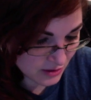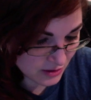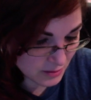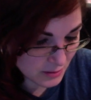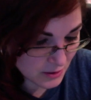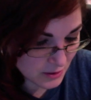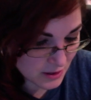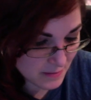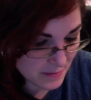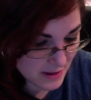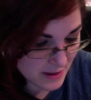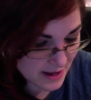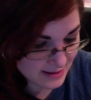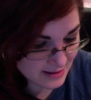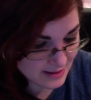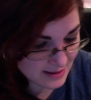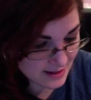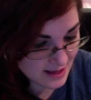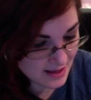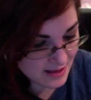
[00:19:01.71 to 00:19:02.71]
to put it back
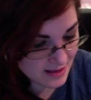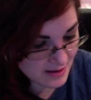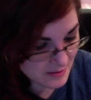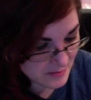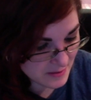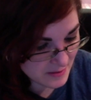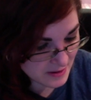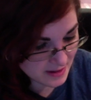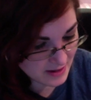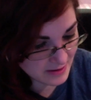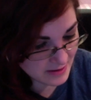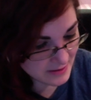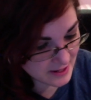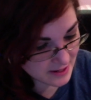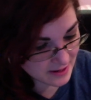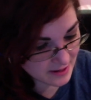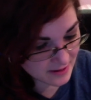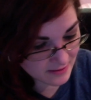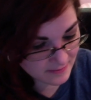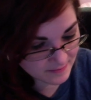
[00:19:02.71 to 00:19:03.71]
together, but here we go.